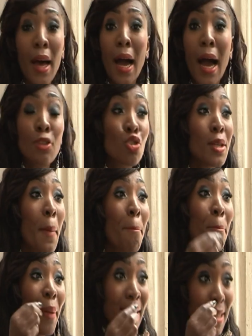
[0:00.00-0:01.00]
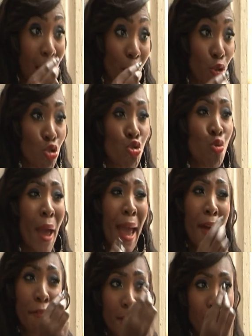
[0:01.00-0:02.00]
that actually begged her not to
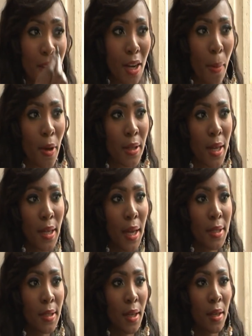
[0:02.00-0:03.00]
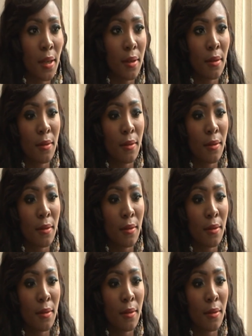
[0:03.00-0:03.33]
ever think about that idea again?